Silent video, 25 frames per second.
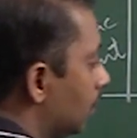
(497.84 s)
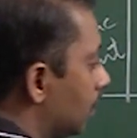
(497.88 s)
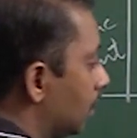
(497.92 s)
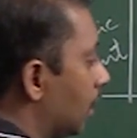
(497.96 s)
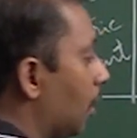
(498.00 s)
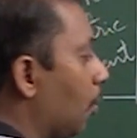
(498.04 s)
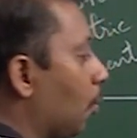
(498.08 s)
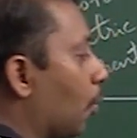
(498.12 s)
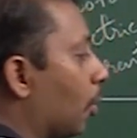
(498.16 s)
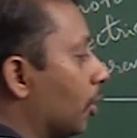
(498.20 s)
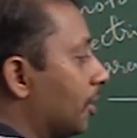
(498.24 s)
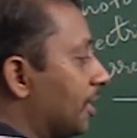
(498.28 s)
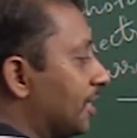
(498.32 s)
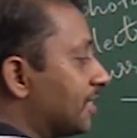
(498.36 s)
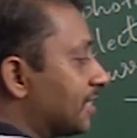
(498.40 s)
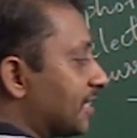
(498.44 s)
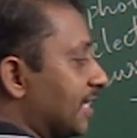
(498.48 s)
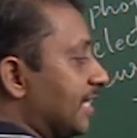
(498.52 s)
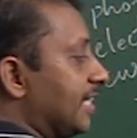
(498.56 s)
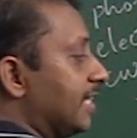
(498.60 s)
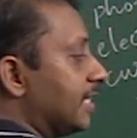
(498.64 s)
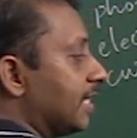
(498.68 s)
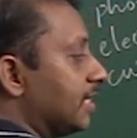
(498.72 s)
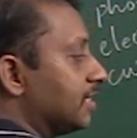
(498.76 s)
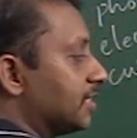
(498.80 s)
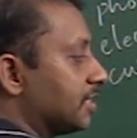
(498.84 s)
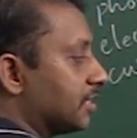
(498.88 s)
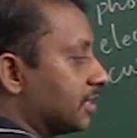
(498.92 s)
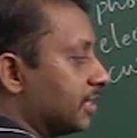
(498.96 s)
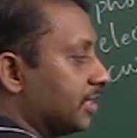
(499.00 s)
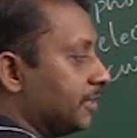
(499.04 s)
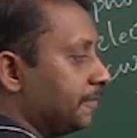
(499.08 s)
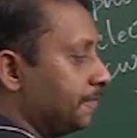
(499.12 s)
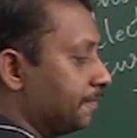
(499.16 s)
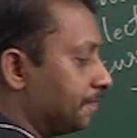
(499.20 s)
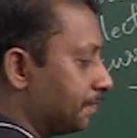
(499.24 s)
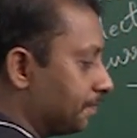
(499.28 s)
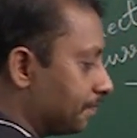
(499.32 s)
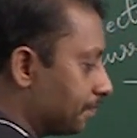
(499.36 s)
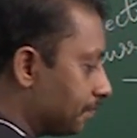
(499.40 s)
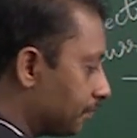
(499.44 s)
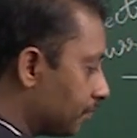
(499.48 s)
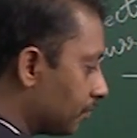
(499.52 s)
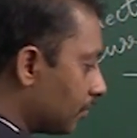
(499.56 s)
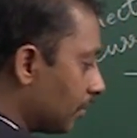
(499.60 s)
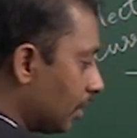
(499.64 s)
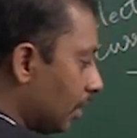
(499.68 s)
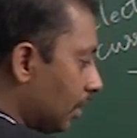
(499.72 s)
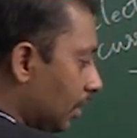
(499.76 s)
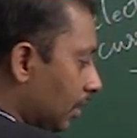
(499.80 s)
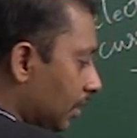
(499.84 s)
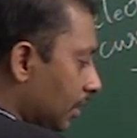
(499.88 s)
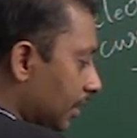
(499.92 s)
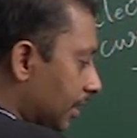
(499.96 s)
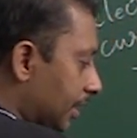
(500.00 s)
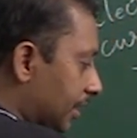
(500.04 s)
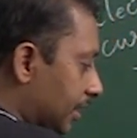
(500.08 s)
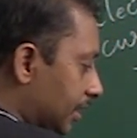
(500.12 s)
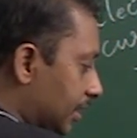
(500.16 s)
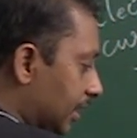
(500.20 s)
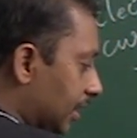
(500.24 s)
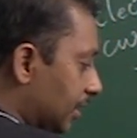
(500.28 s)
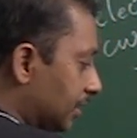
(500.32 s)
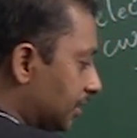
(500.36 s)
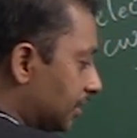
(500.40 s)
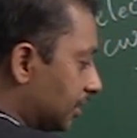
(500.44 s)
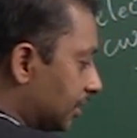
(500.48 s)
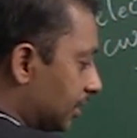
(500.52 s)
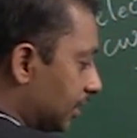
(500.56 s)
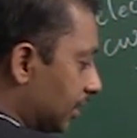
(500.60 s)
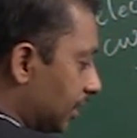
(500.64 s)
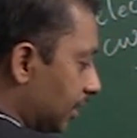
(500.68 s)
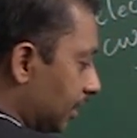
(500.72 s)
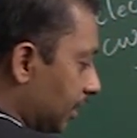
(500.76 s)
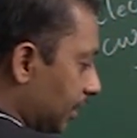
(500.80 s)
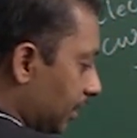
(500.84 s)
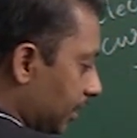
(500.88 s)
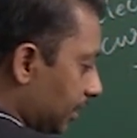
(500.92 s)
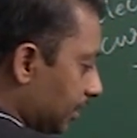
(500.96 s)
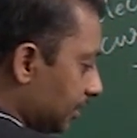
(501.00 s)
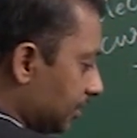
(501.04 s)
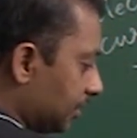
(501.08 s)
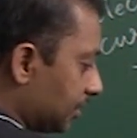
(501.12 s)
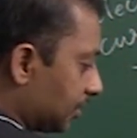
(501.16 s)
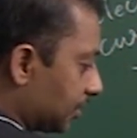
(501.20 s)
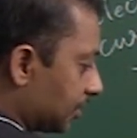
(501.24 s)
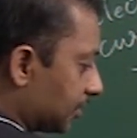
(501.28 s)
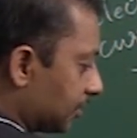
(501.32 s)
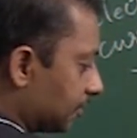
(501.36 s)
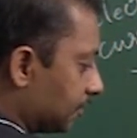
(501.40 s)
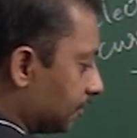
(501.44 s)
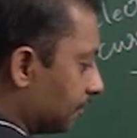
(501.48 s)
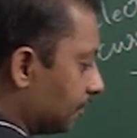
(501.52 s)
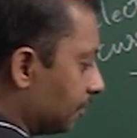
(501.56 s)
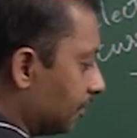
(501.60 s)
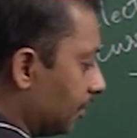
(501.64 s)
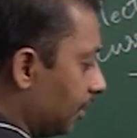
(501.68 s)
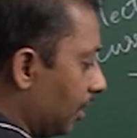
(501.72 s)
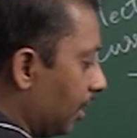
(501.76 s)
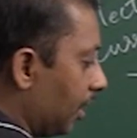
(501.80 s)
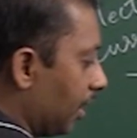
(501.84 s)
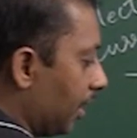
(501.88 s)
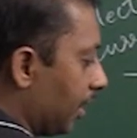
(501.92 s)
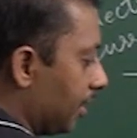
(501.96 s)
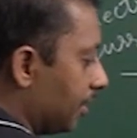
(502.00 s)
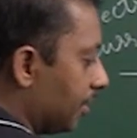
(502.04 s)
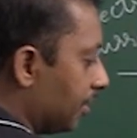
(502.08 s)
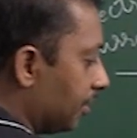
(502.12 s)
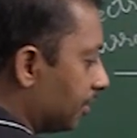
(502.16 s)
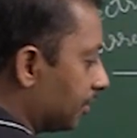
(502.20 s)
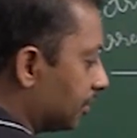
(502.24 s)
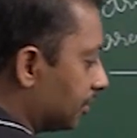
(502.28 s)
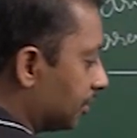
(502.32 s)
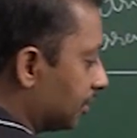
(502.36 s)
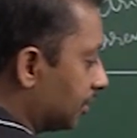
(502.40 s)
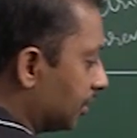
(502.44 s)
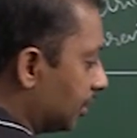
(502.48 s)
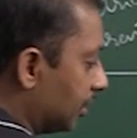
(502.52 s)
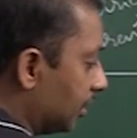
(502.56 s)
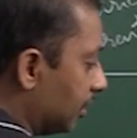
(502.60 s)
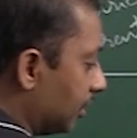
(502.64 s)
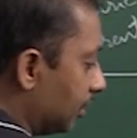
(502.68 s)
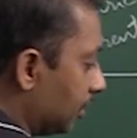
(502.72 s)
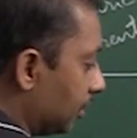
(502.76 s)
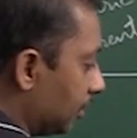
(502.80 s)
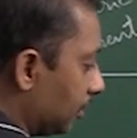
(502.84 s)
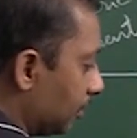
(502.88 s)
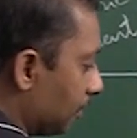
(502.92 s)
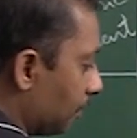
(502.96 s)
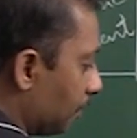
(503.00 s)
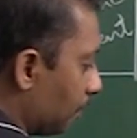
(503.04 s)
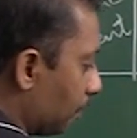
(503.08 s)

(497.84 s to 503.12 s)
Now, what is intensity? Intensity is energy